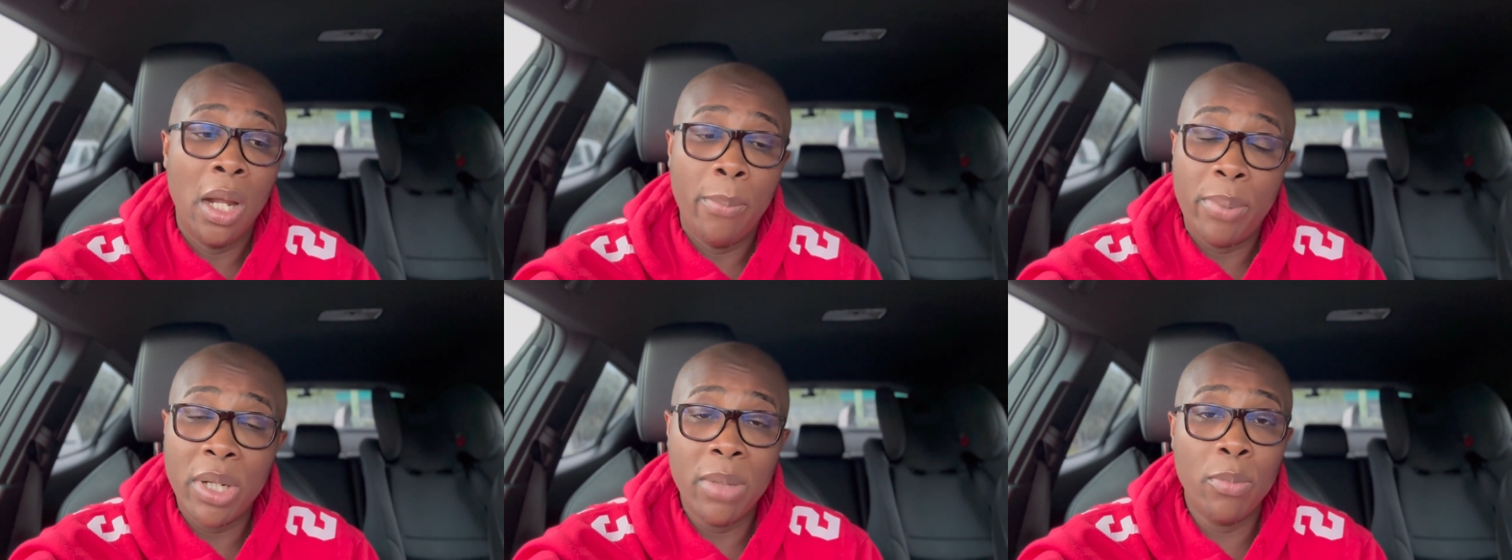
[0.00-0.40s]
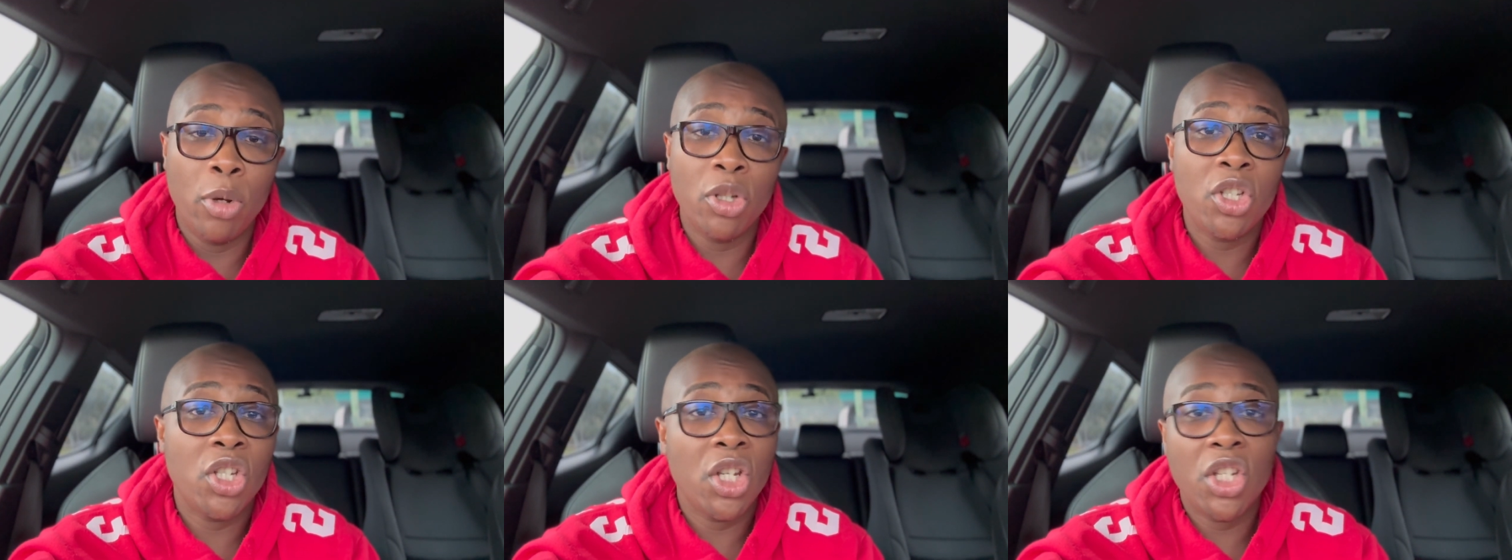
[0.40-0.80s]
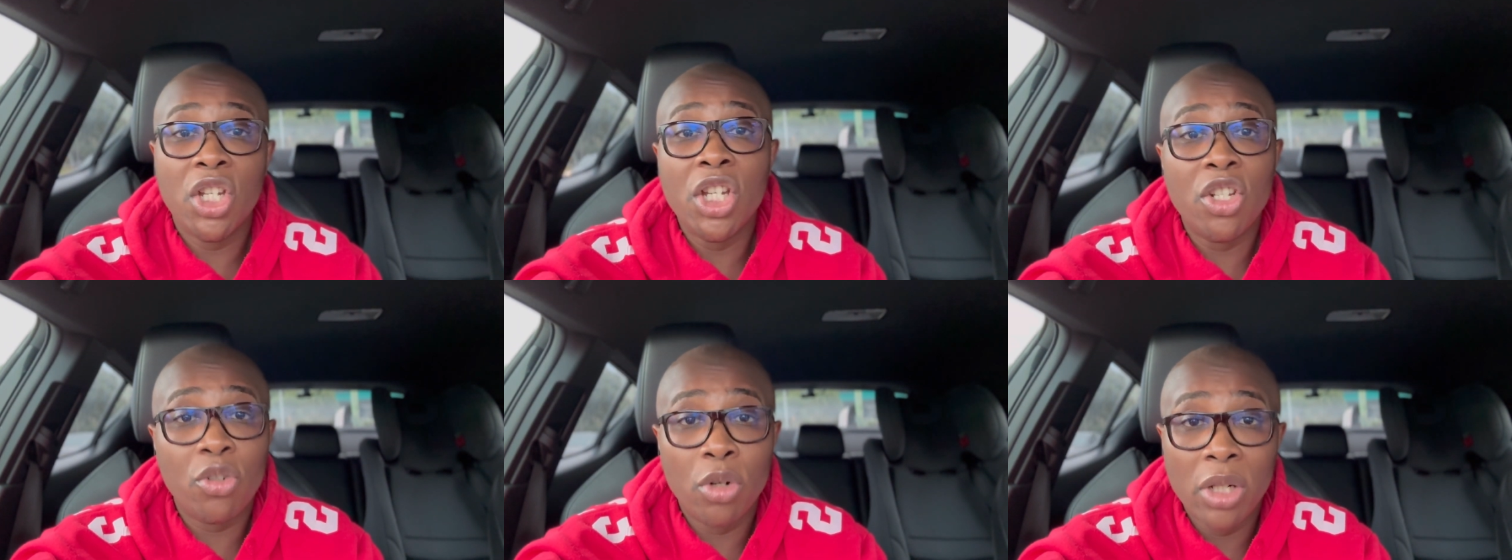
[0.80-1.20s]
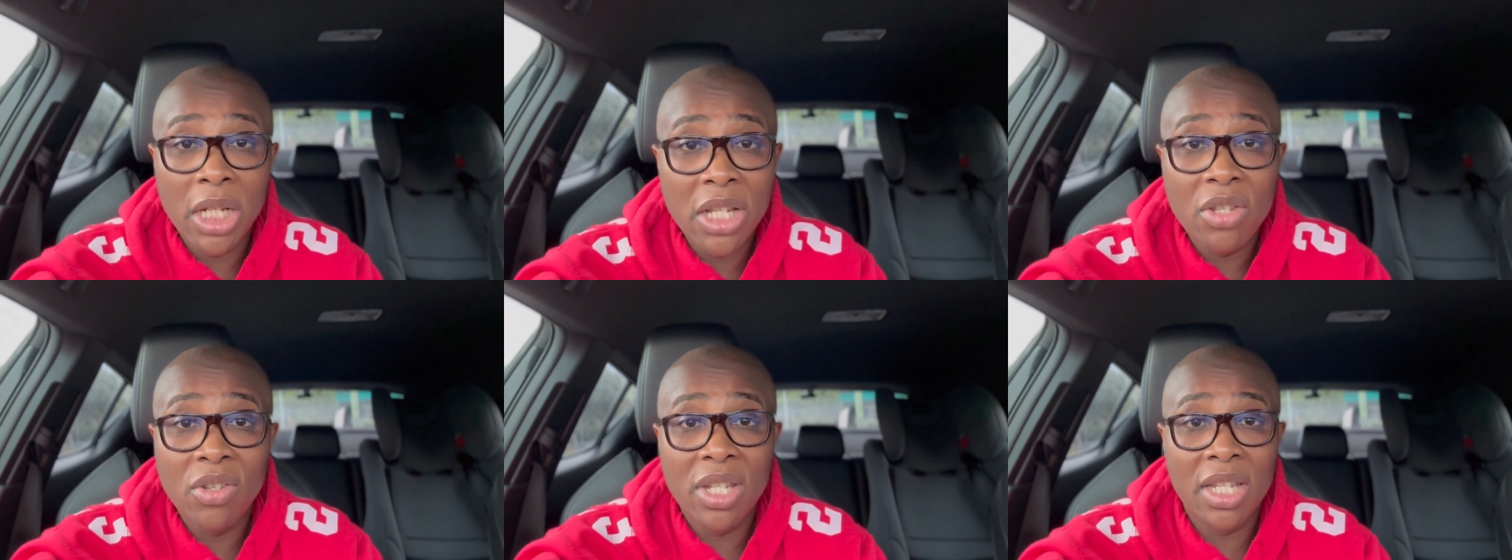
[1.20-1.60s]
Pretty much, she's
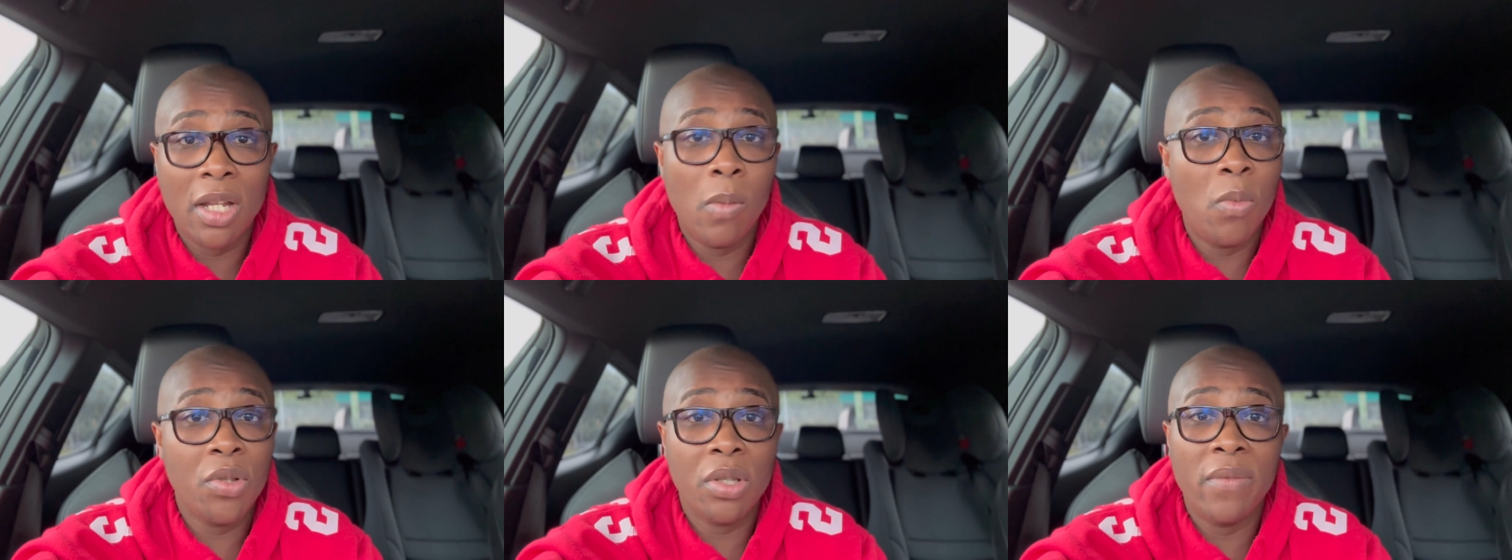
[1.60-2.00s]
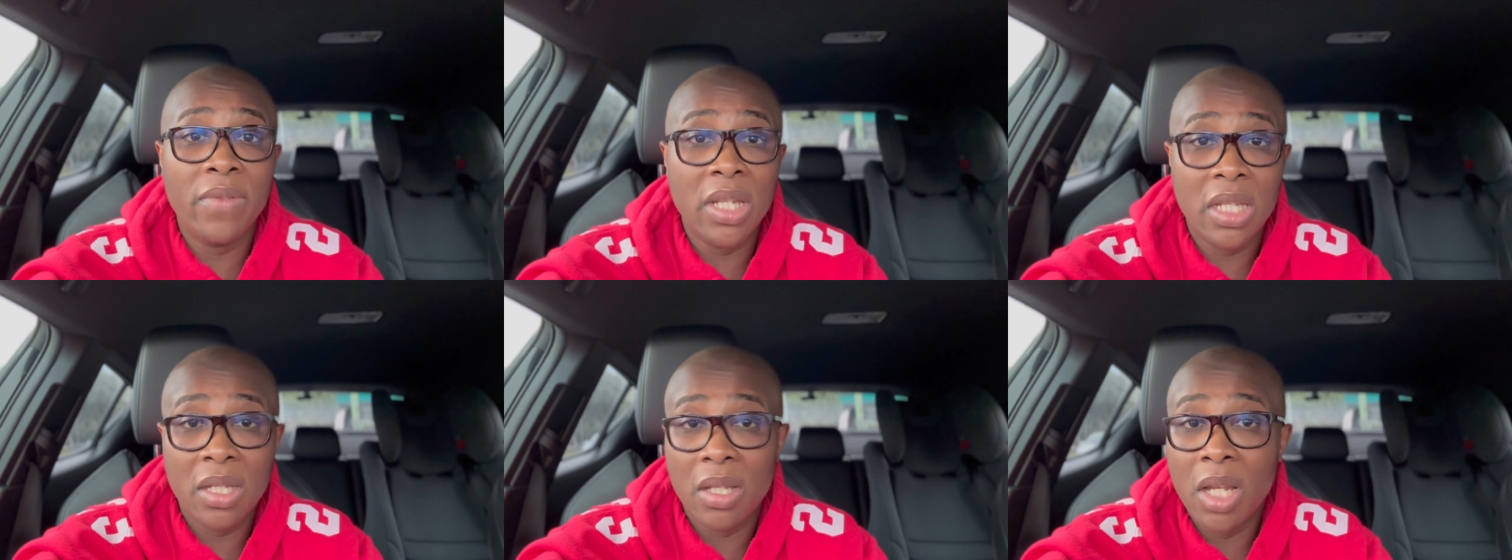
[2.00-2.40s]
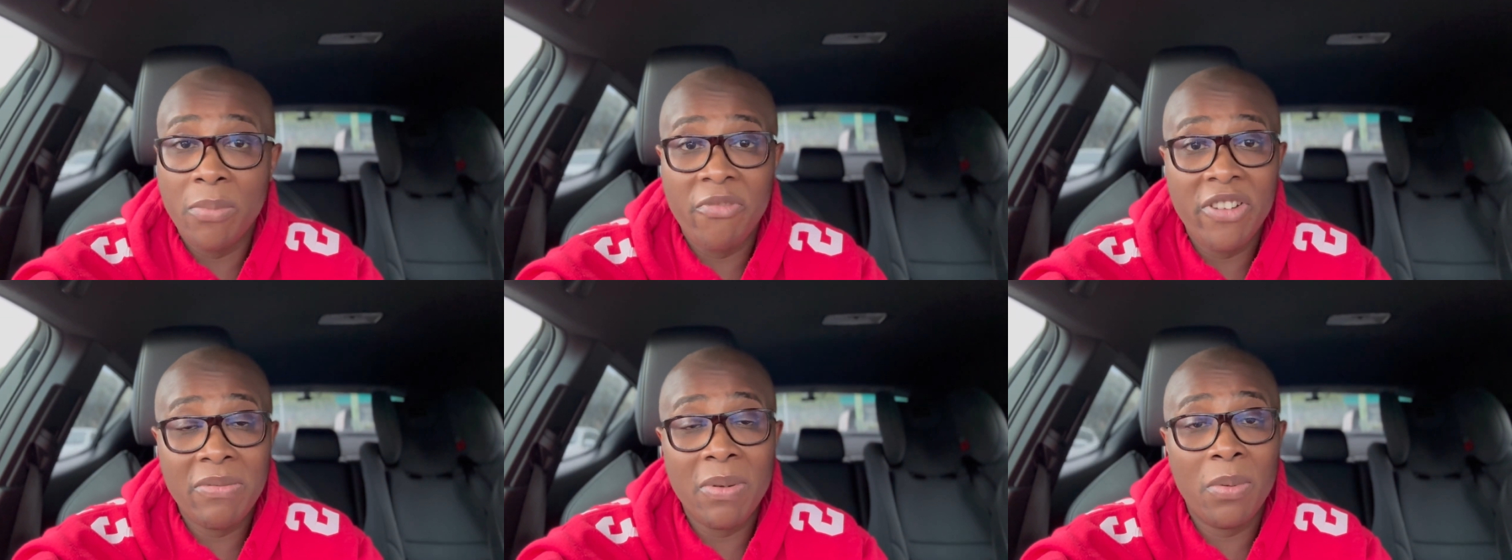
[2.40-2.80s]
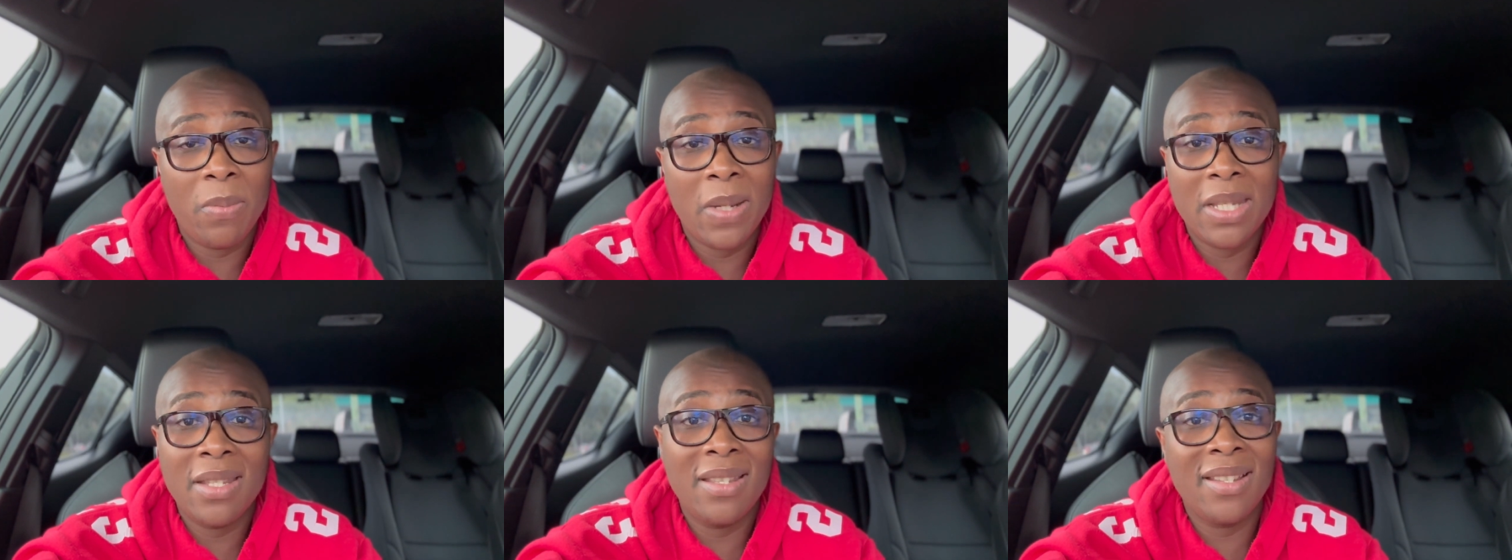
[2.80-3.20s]
struggling to sell most of this investment property.